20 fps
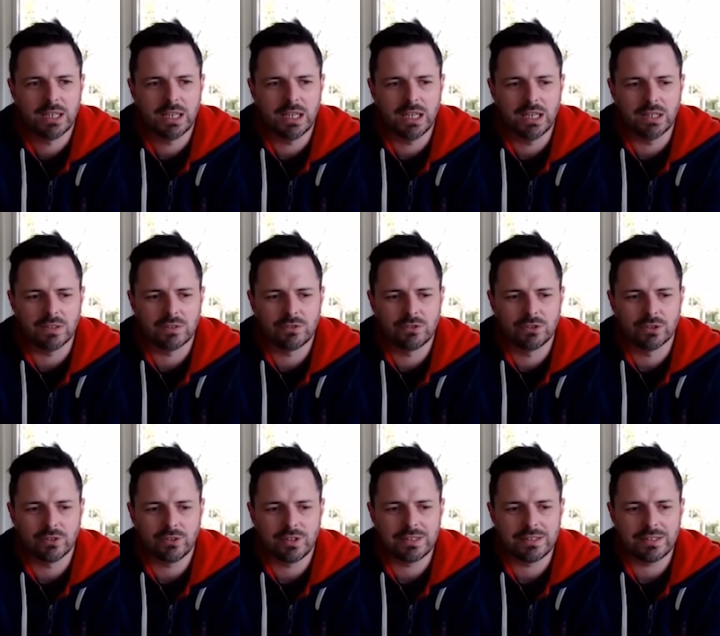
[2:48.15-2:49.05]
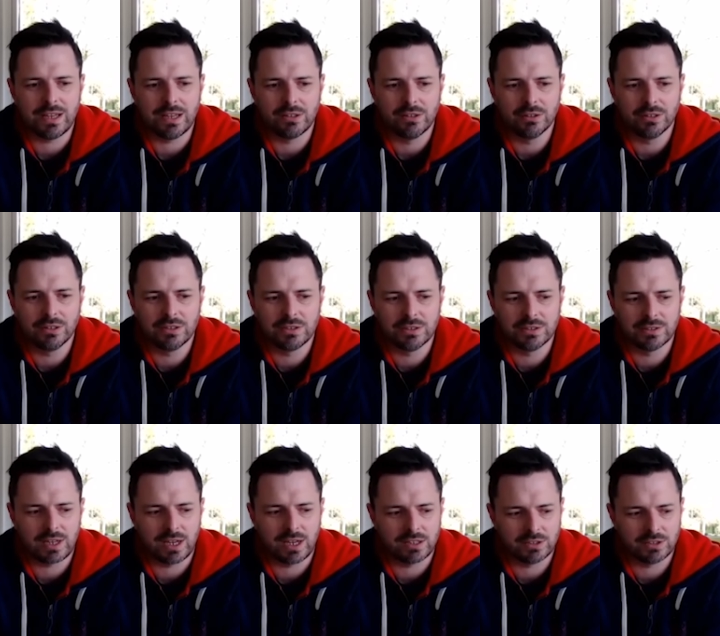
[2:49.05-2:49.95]
it's just the technology is
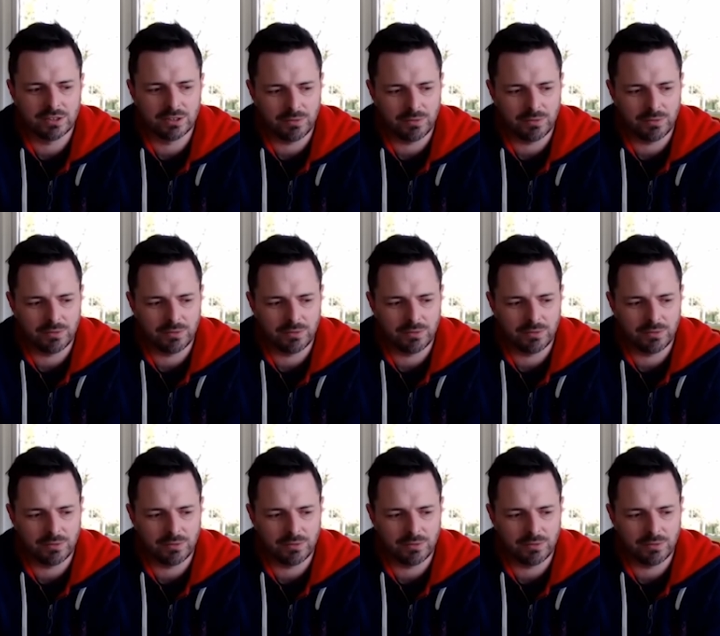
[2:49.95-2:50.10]
catching